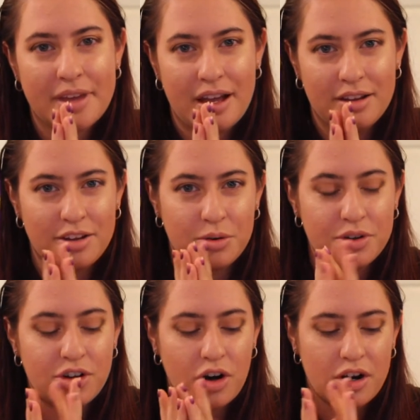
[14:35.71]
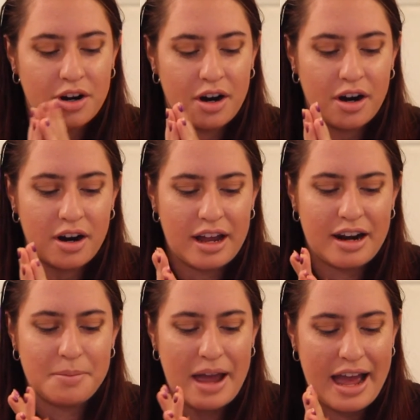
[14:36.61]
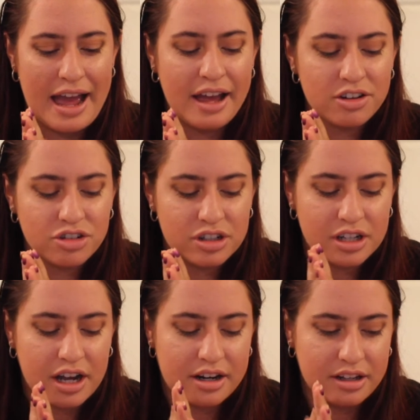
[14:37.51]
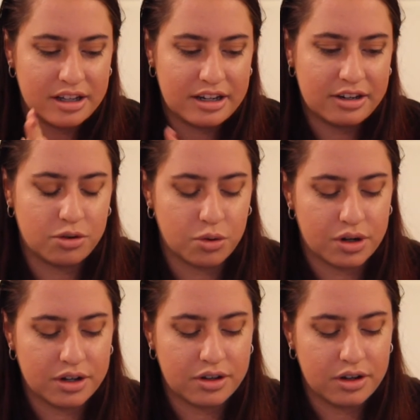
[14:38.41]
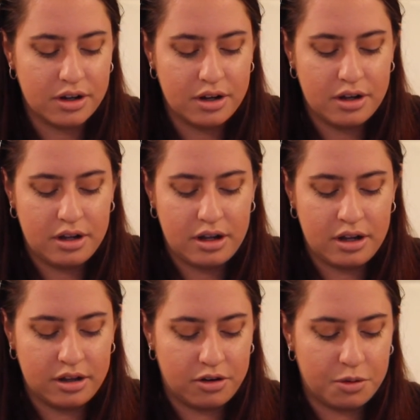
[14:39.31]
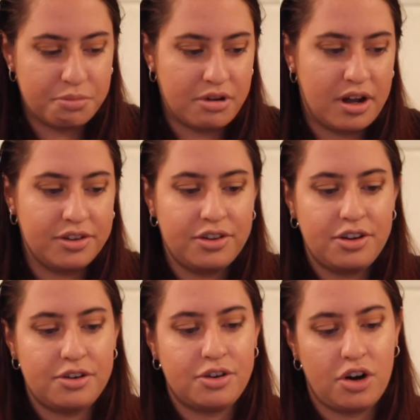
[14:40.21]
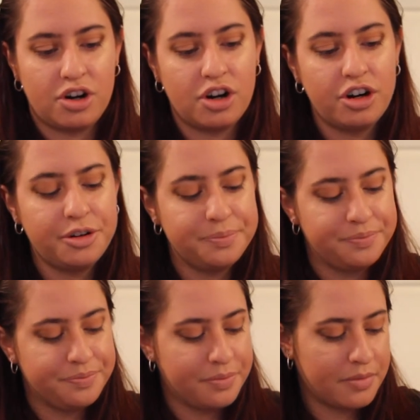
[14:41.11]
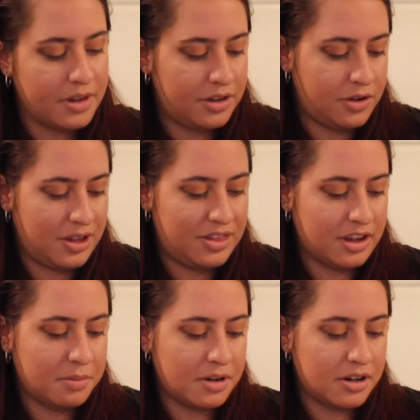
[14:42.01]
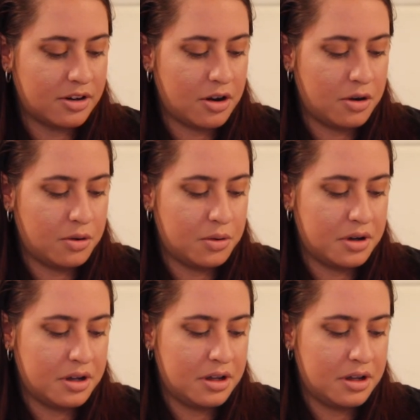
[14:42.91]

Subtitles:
a little darker. And I'm actually kind of leaning towards a little bronzy or darker. So I think I'm going to go